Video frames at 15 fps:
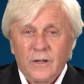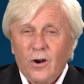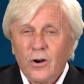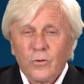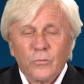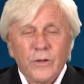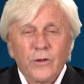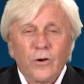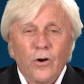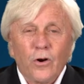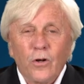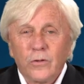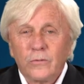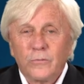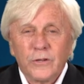Aren't we
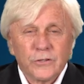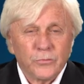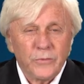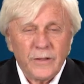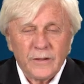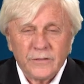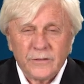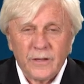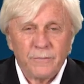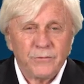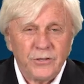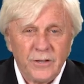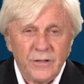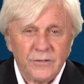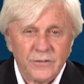all, once we
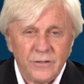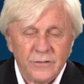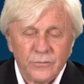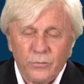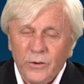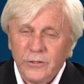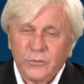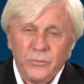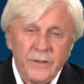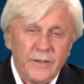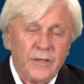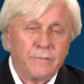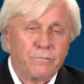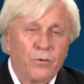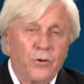accept Jesus, once we
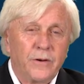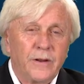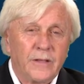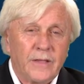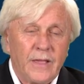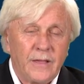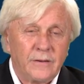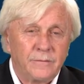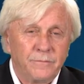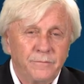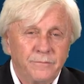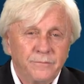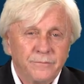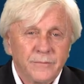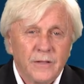get born again,
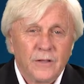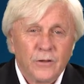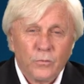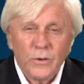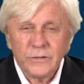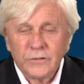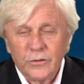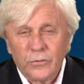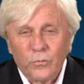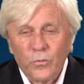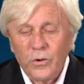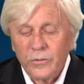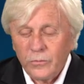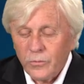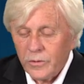once
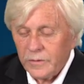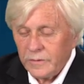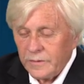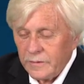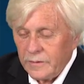we're